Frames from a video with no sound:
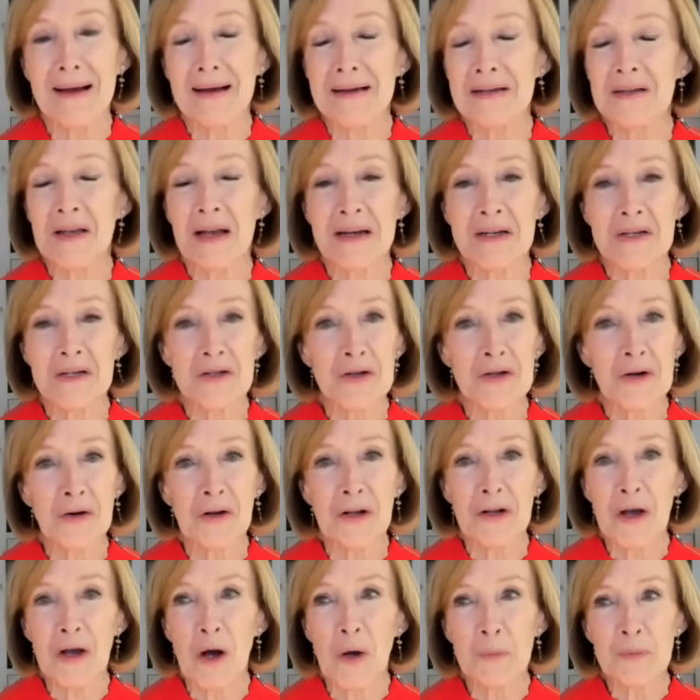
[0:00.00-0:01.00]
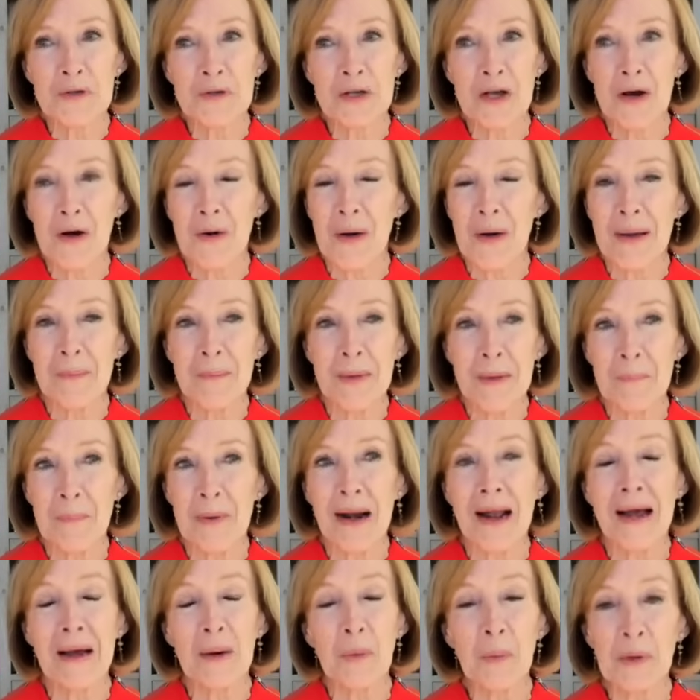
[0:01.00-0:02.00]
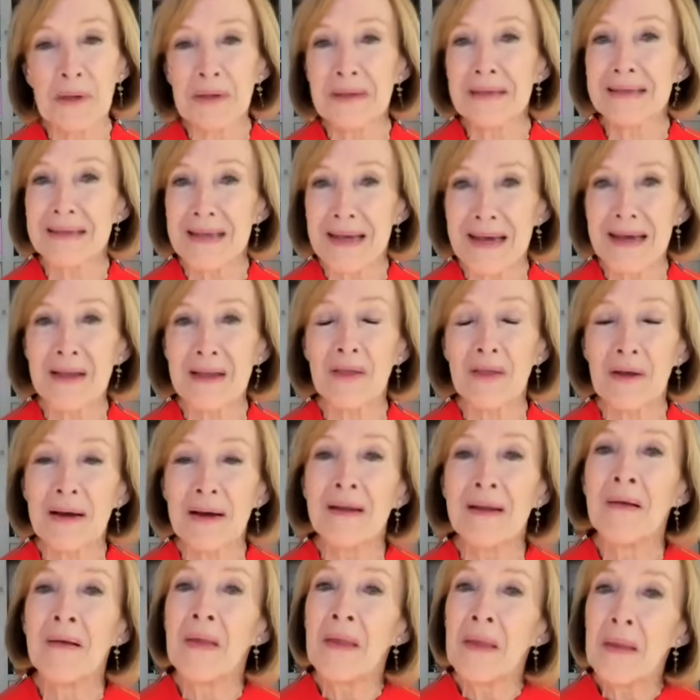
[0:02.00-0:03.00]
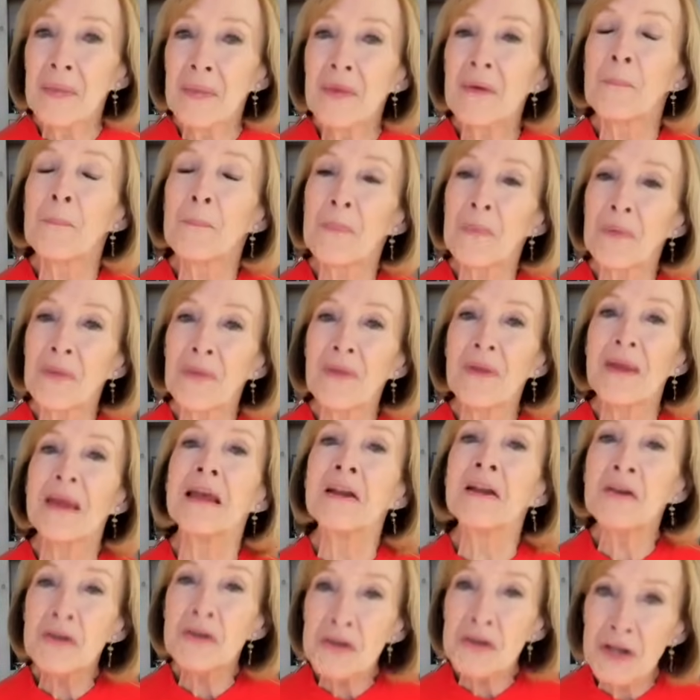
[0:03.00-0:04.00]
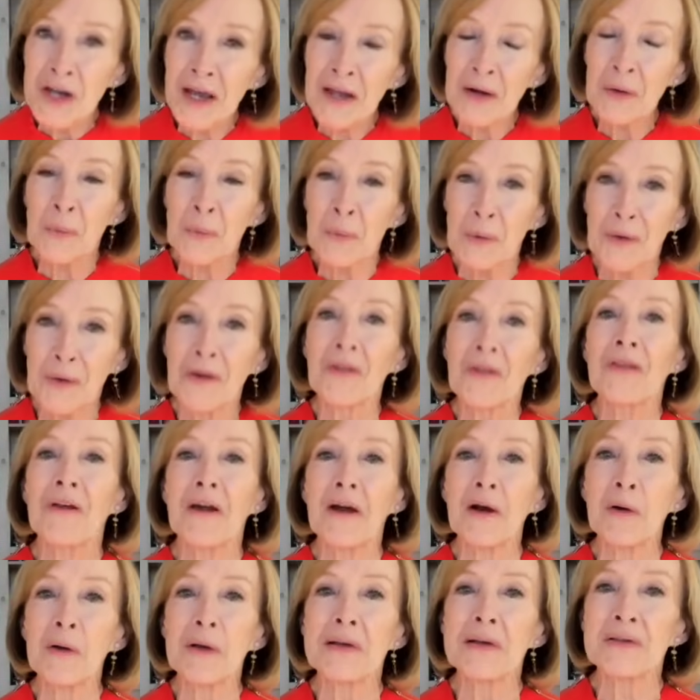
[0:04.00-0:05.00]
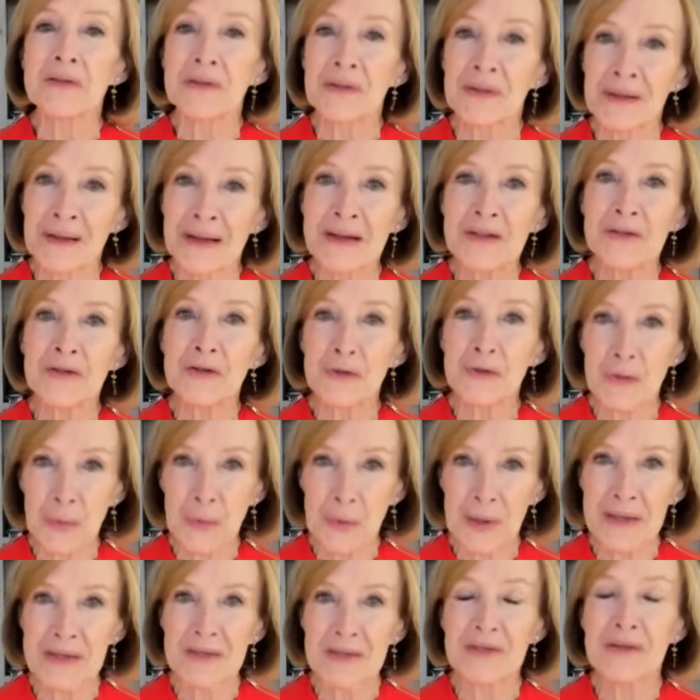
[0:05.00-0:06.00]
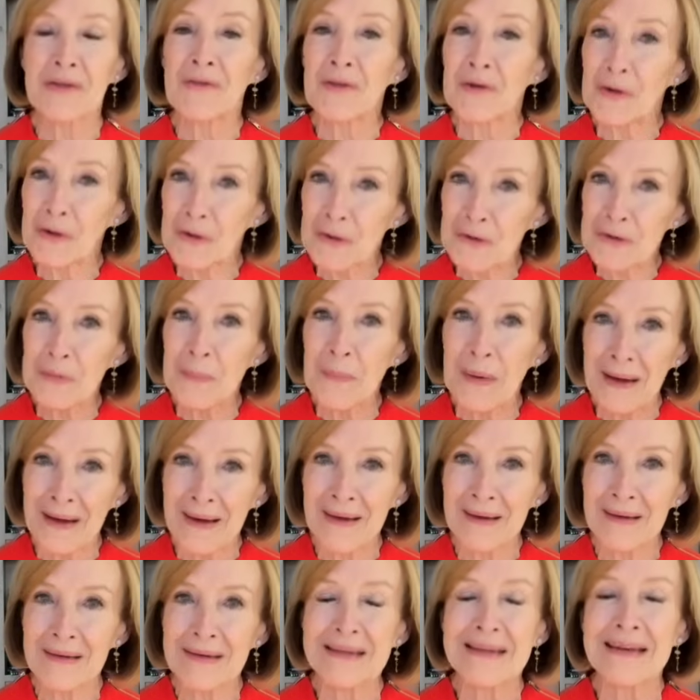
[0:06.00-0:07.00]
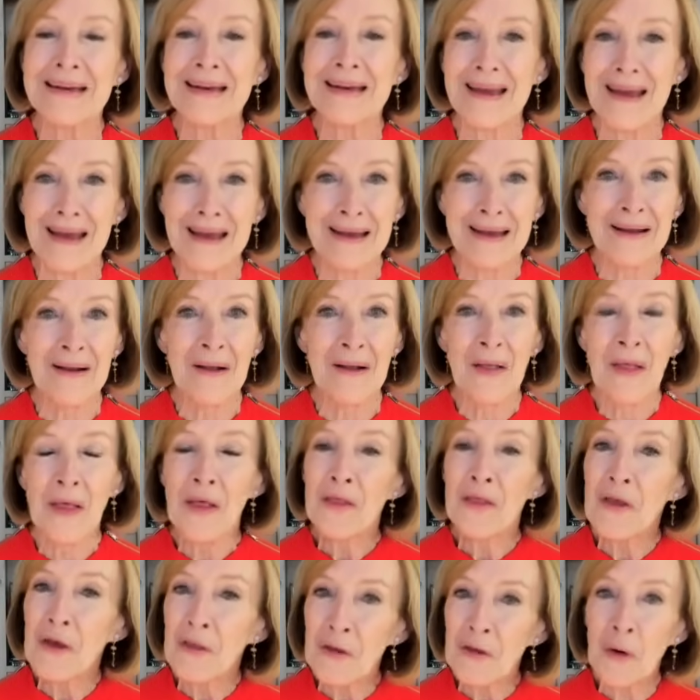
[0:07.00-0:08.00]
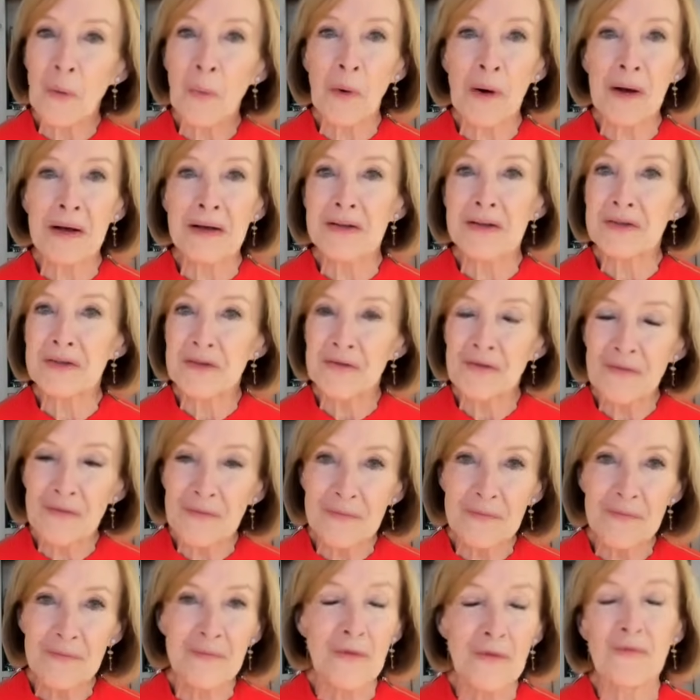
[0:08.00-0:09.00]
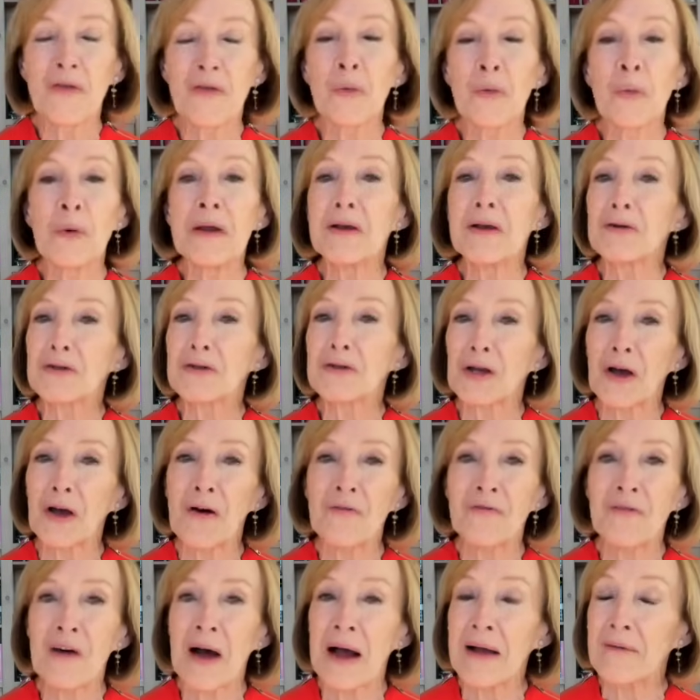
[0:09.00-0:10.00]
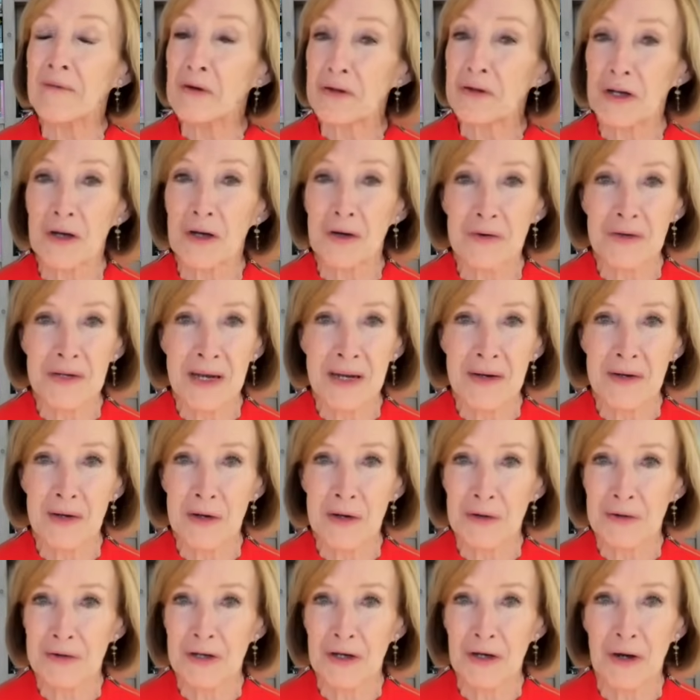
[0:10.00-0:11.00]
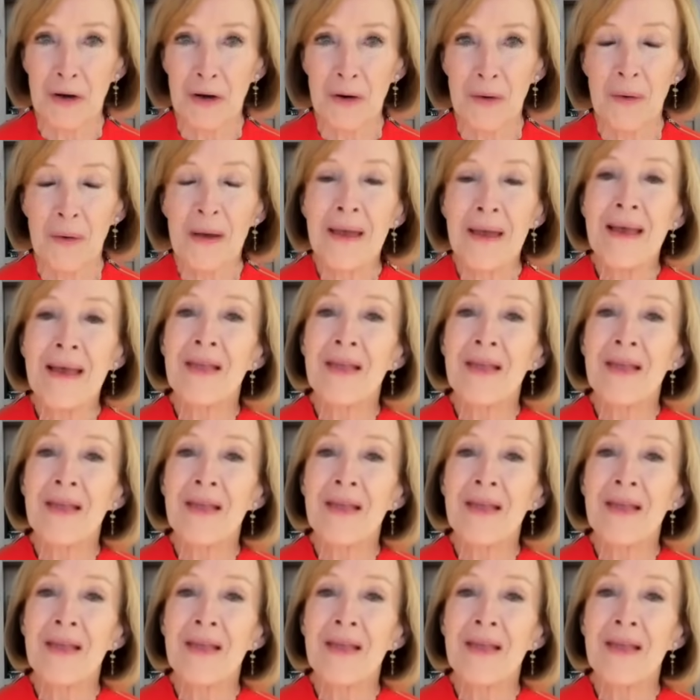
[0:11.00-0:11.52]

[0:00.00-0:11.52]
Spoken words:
I certainly hope so. I mean, but I will say that in general, there is less trust of the news media today than there was 3 years ago, 5 years ago, 10 years ago.